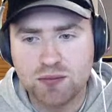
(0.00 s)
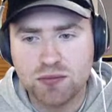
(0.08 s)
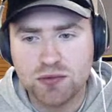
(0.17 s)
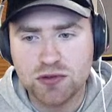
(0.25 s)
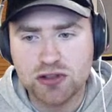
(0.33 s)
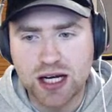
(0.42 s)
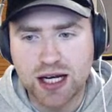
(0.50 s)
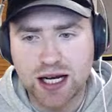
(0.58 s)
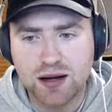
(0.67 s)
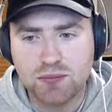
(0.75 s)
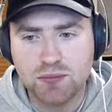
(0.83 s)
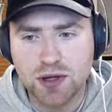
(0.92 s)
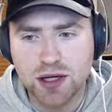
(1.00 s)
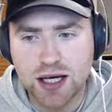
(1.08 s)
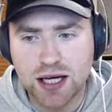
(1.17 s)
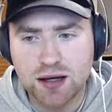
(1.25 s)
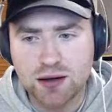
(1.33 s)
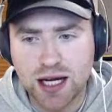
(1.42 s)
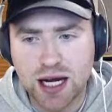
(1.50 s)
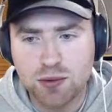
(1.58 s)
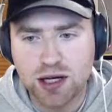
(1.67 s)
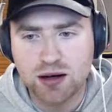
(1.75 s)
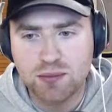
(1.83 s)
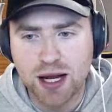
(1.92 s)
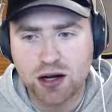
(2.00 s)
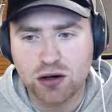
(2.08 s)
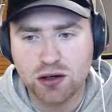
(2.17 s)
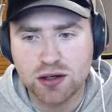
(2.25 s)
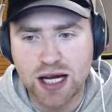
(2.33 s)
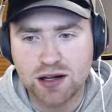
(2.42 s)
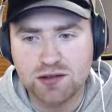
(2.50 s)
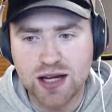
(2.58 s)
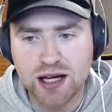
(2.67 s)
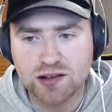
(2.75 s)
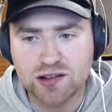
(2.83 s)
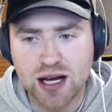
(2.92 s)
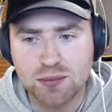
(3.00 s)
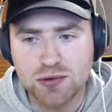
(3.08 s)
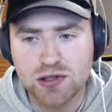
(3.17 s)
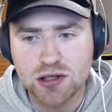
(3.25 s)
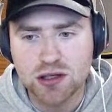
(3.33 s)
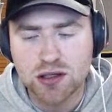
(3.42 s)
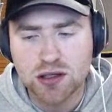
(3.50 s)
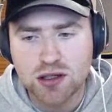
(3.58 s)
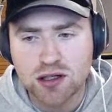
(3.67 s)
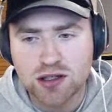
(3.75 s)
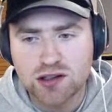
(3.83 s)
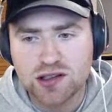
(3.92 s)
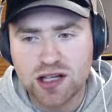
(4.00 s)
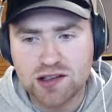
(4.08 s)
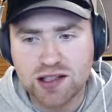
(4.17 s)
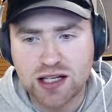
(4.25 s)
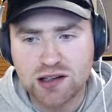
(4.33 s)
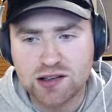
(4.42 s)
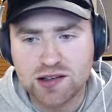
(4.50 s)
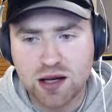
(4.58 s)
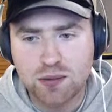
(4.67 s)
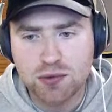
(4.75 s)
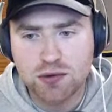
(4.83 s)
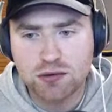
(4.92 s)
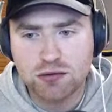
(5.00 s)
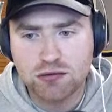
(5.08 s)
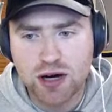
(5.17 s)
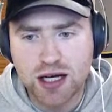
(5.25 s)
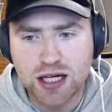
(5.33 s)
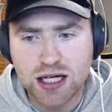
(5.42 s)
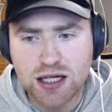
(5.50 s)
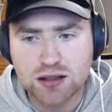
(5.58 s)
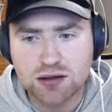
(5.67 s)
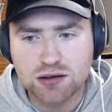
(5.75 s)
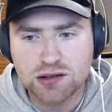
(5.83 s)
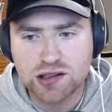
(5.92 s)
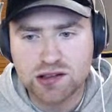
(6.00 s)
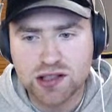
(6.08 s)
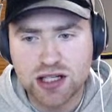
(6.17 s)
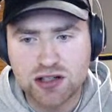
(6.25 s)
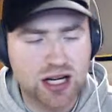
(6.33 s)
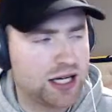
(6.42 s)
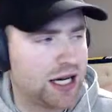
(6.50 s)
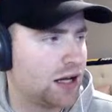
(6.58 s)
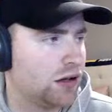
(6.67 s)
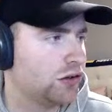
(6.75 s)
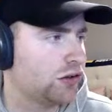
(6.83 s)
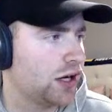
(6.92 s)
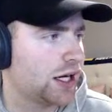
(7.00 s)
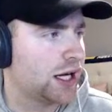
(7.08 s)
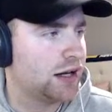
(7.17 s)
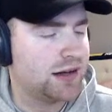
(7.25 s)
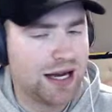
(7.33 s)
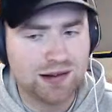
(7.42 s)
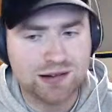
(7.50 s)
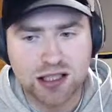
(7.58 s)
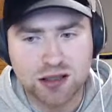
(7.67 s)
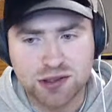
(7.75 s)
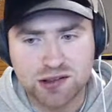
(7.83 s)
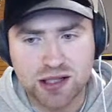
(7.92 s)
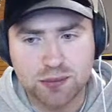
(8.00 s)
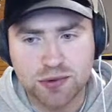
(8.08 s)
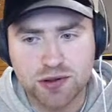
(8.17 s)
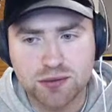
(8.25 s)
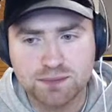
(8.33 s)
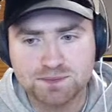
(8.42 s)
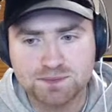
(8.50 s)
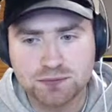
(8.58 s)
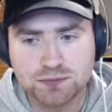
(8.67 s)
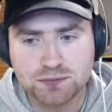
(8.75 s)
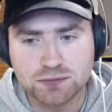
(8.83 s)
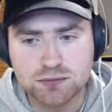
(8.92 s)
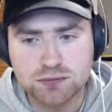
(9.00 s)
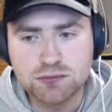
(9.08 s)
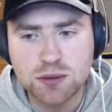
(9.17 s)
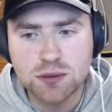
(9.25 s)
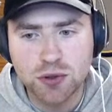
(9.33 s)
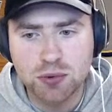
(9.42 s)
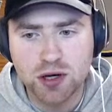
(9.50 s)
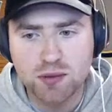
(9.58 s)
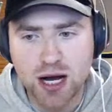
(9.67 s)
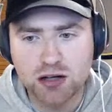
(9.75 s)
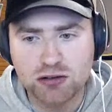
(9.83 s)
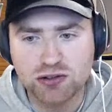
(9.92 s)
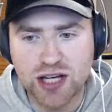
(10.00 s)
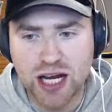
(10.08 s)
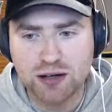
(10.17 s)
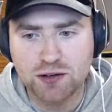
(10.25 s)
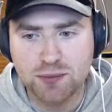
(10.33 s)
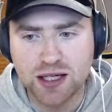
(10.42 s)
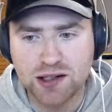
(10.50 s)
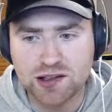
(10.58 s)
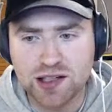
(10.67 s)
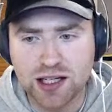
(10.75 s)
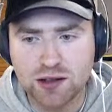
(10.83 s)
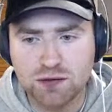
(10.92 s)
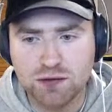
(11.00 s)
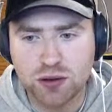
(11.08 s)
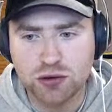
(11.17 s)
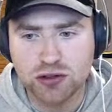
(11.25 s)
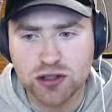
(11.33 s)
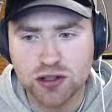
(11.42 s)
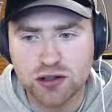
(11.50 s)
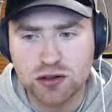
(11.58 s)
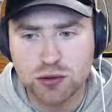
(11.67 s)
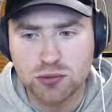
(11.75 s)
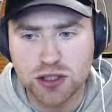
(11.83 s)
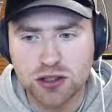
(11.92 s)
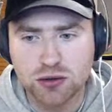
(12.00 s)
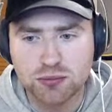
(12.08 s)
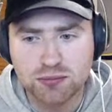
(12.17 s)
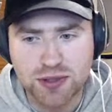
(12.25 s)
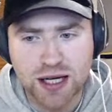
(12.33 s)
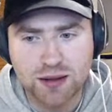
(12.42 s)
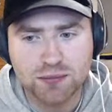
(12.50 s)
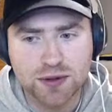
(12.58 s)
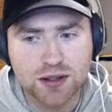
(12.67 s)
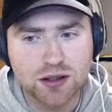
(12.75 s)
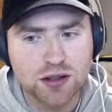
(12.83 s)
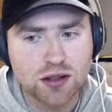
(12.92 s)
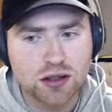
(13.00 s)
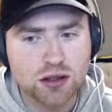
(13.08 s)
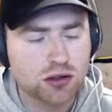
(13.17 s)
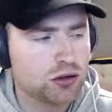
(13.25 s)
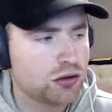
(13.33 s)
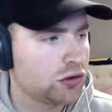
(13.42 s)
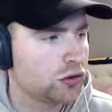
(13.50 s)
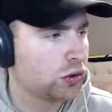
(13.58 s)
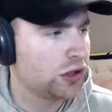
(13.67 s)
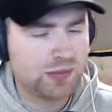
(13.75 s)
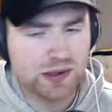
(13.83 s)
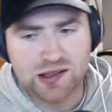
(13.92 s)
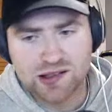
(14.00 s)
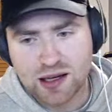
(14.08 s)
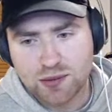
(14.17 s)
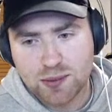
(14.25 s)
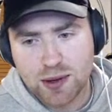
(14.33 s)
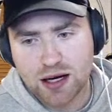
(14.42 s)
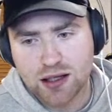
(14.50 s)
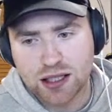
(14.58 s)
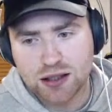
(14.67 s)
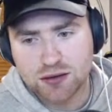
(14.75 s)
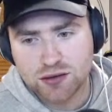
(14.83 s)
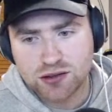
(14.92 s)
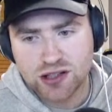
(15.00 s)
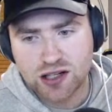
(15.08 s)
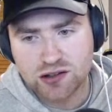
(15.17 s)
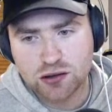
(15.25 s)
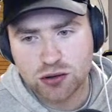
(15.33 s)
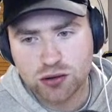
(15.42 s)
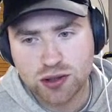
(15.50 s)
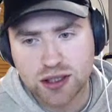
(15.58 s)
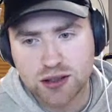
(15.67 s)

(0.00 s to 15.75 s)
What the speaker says: Jack M. Campbell come back on now. Dow subbed. Saints getting the sub ready, says DJ. Yeah, it looks like Dow's going to be subbed. Moonboy Marshall is angry for being the second fiddle to Dum-de-Dum. Yep. Cordy's been subbed, apparently, says Corey.